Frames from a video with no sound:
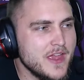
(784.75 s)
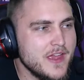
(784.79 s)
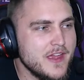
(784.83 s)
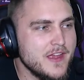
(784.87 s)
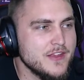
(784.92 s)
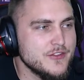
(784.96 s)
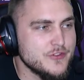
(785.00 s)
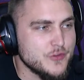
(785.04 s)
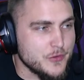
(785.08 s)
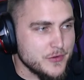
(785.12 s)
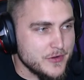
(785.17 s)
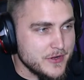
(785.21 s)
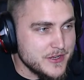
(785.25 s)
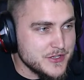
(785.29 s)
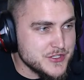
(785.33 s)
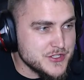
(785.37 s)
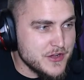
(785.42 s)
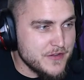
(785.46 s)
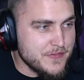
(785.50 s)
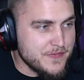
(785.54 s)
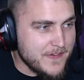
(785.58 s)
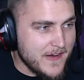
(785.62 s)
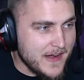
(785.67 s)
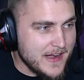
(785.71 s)
So Greninja
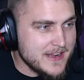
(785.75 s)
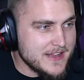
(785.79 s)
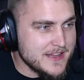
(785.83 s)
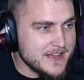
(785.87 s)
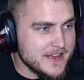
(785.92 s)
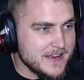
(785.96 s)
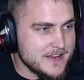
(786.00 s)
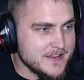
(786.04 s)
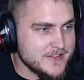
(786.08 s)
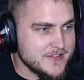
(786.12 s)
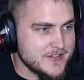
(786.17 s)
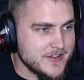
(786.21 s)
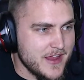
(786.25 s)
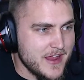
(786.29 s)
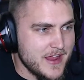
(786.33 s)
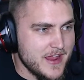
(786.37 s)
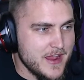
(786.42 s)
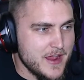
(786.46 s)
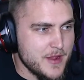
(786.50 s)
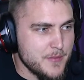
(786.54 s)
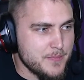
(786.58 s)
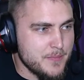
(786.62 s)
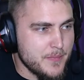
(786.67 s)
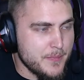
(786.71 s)
finally gets
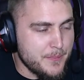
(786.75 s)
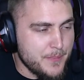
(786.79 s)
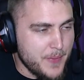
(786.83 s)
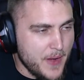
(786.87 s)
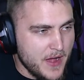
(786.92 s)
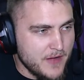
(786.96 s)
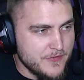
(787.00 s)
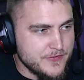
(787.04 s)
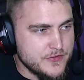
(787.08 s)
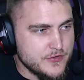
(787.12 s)
a buff